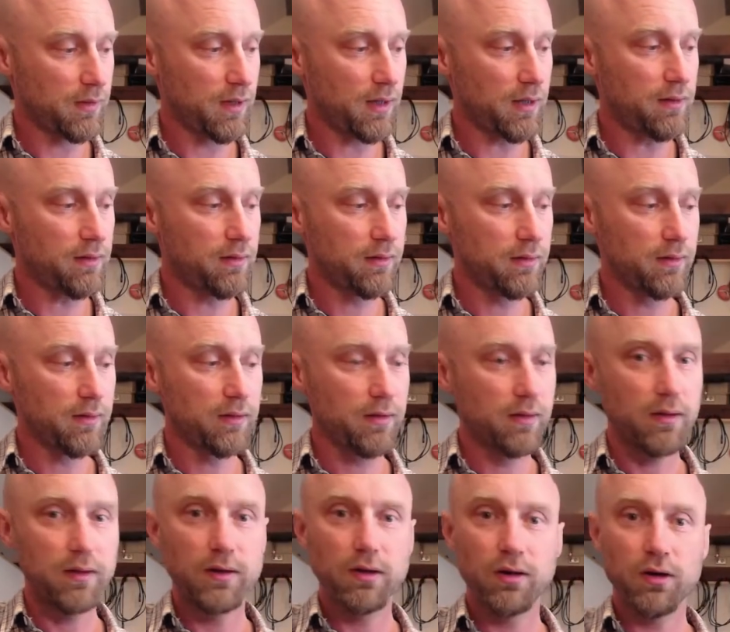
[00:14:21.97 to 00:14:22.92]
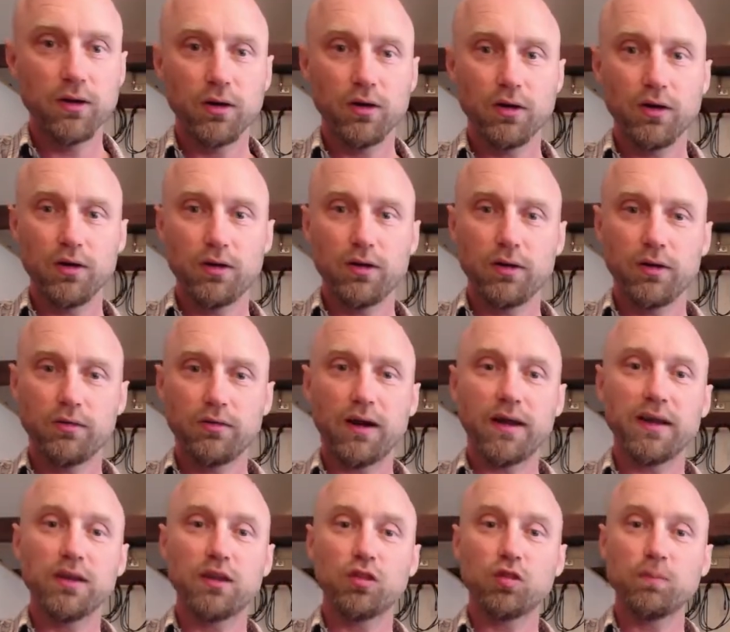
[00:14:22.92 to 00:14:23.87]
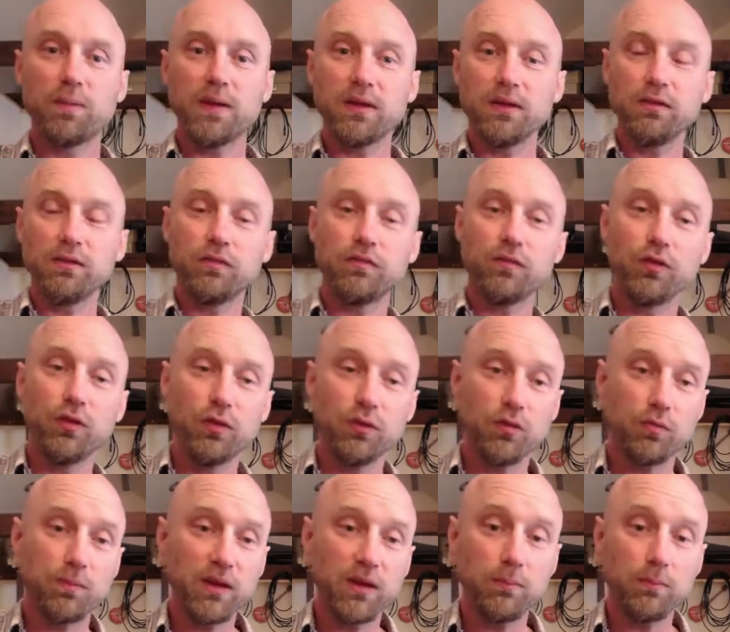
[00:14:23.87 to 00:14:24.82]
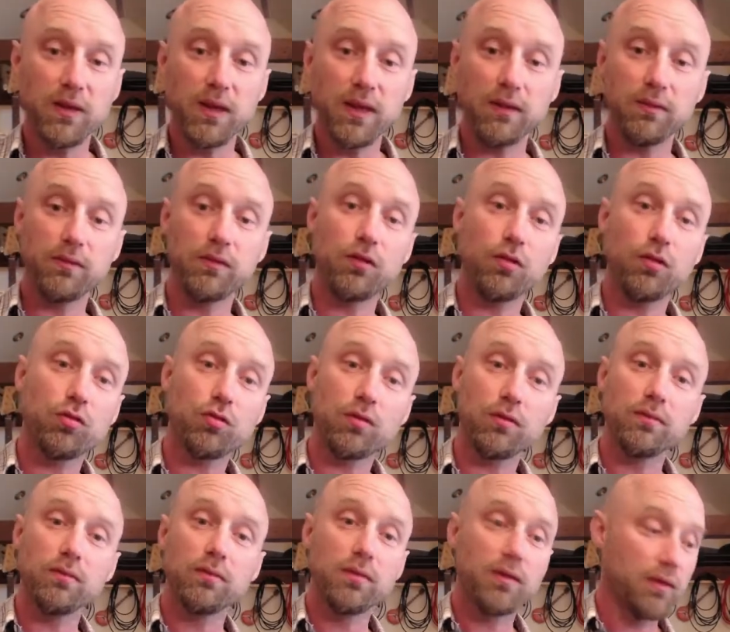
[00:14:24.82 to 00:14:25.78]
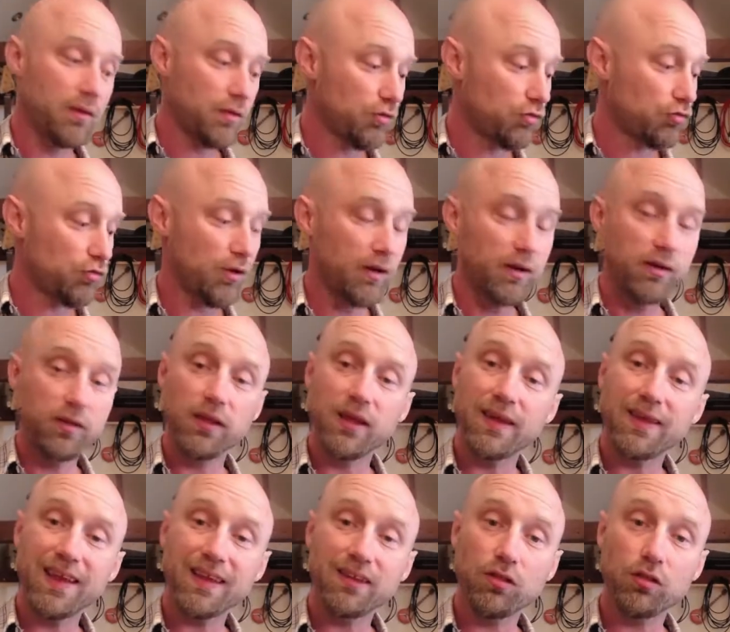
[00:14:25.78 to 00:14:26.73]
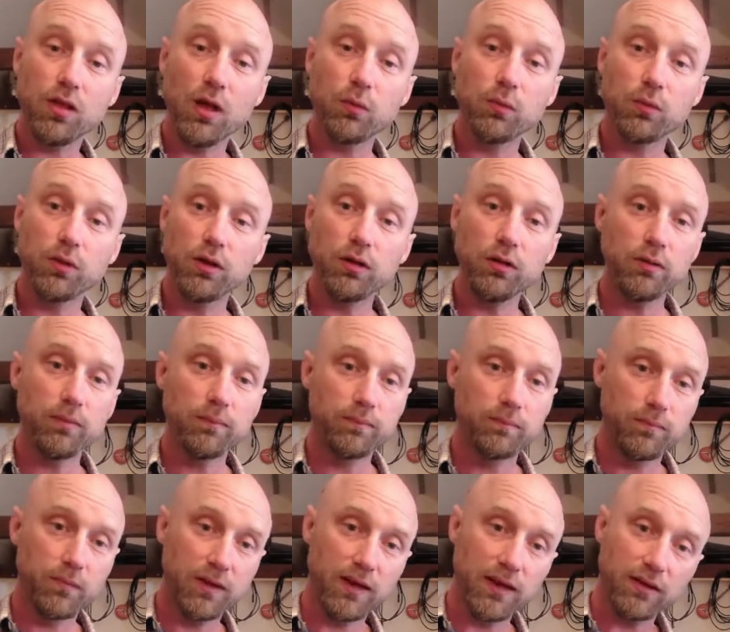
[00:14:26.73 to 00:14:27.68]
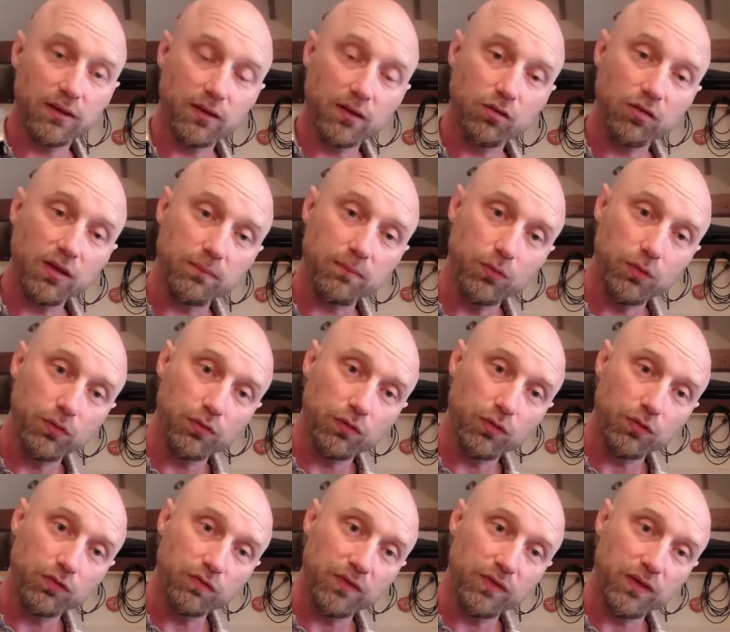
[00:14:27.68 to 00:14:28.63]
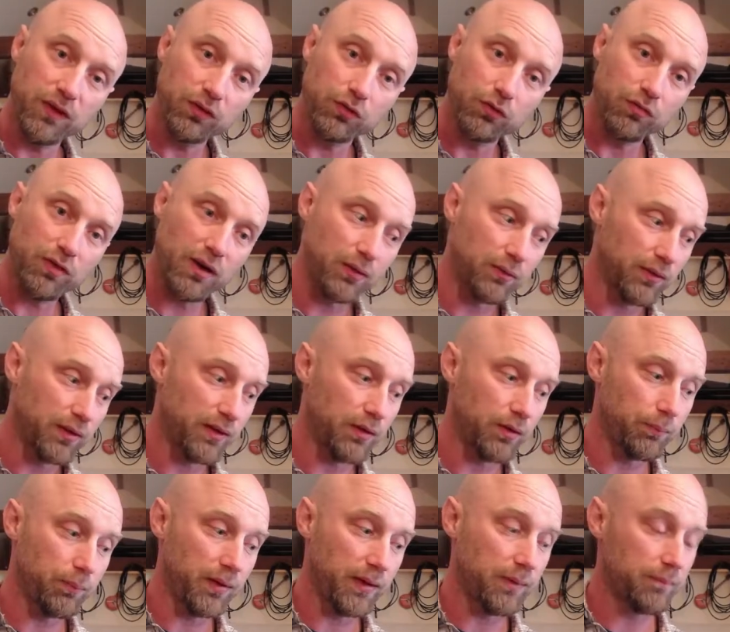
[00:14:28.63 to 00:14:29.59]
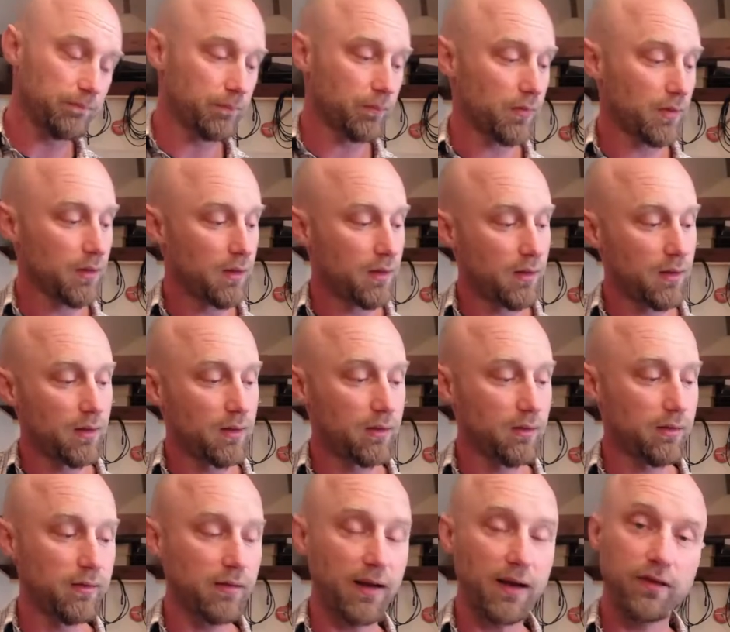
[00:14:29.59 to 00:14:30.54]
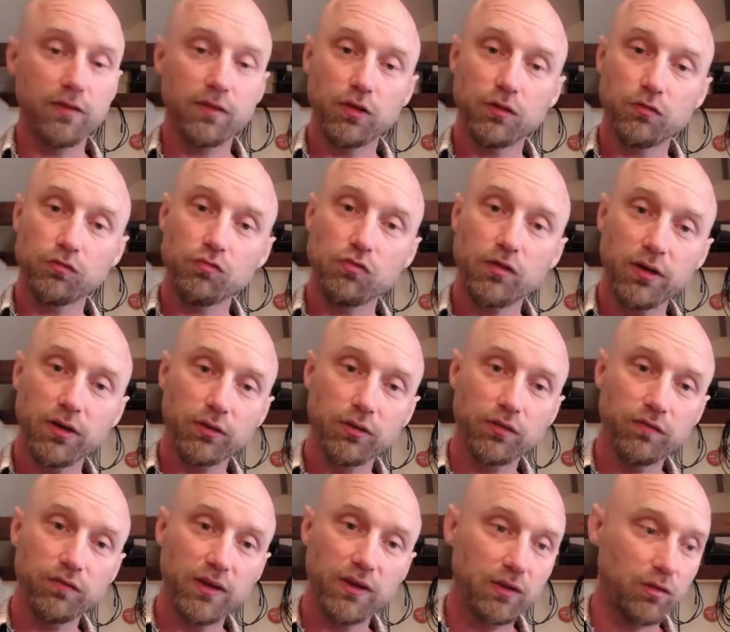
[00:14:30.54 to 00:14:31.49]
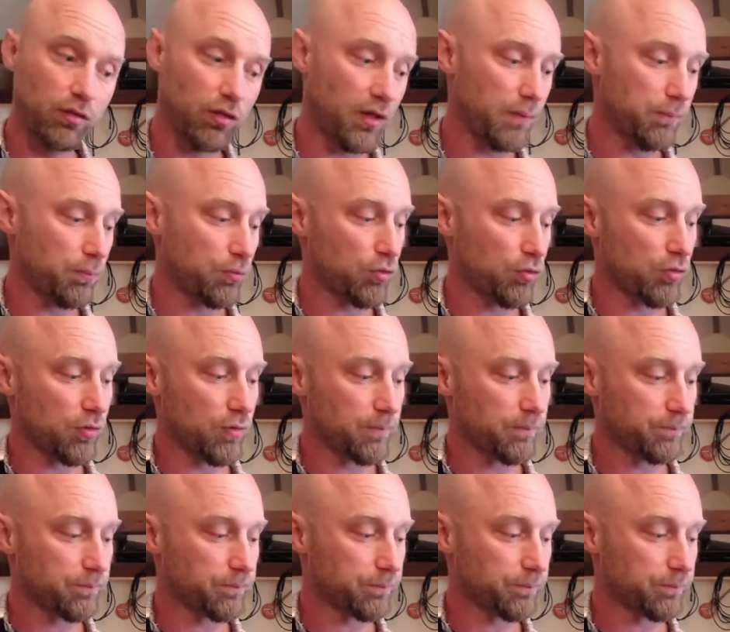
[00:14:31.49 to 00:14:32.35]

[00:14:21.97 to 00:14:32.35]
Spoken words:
Okay? All right, spend a minute just trying to get that to sound good. Again, like I said, move those fingers around a little bit. Check that you're right on your fingertips.